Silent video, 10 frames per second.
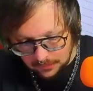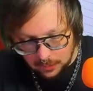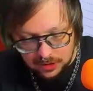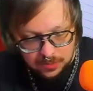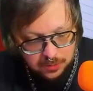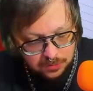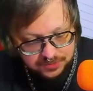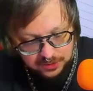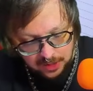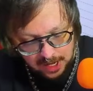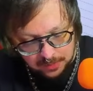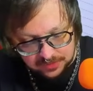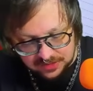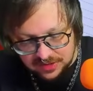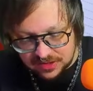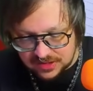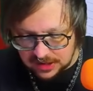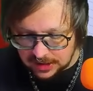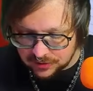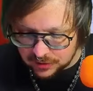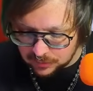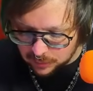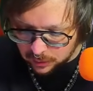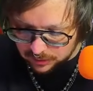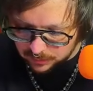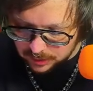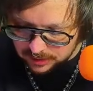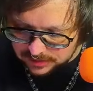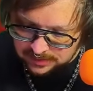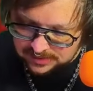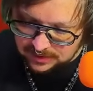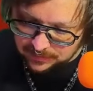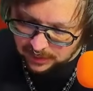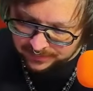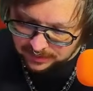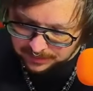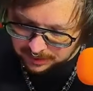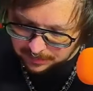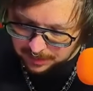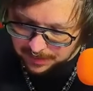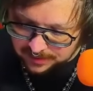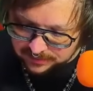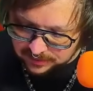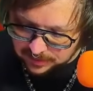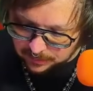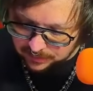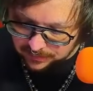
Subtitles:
When you move to your acquisition stage, you can roll on the word. This can involve something bypassing a network.